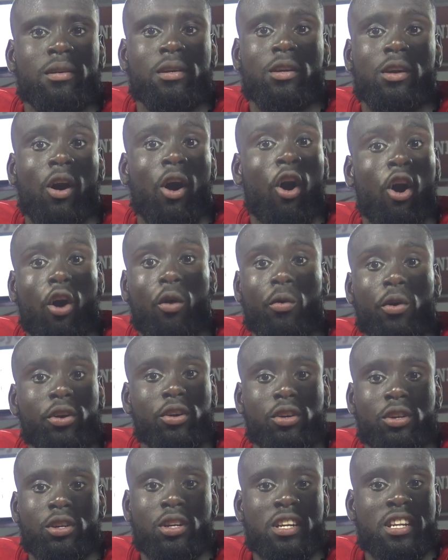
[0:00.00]
He's a hard
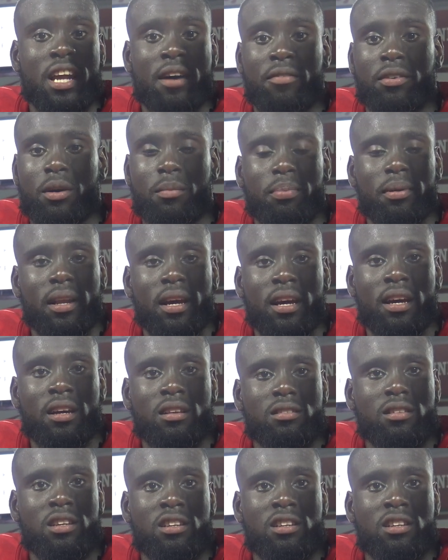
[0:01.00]
worker. He never complains.